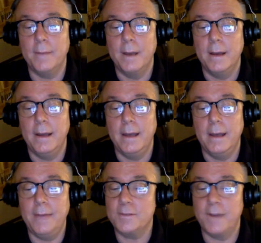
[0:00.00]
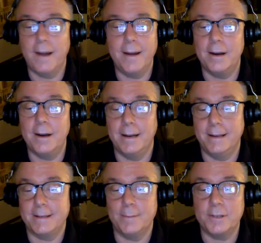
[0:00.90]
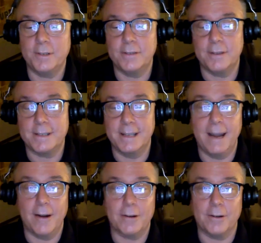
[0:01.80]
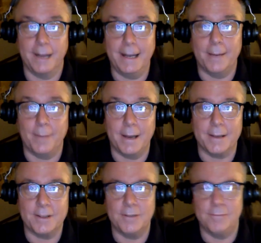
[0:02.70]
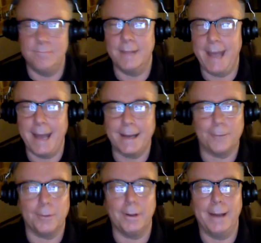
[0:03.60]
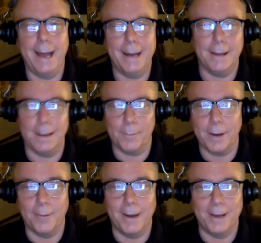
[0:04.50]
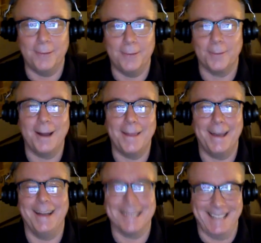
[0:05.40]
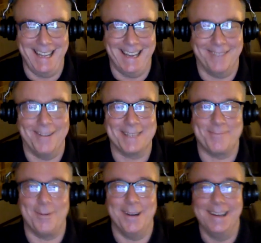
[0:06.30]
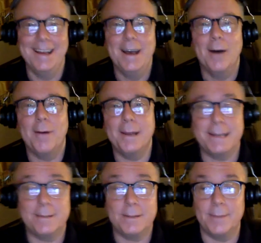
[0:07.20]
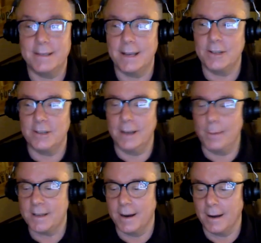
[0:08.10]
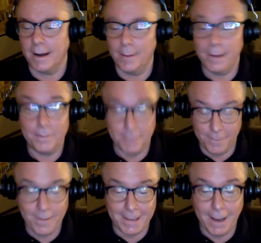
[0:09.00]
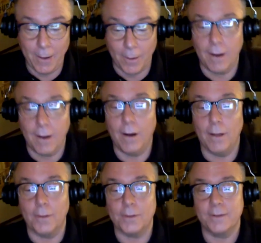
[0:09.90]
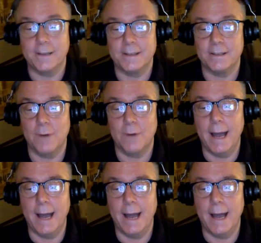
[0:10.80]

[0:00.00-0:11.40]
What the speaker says: he was very good, and he's the most interesting character in it because you can't get real handle on him right away, and you wonder why the hell is he at West Point when he seems to be such an upstart. And we find out all those reasons why.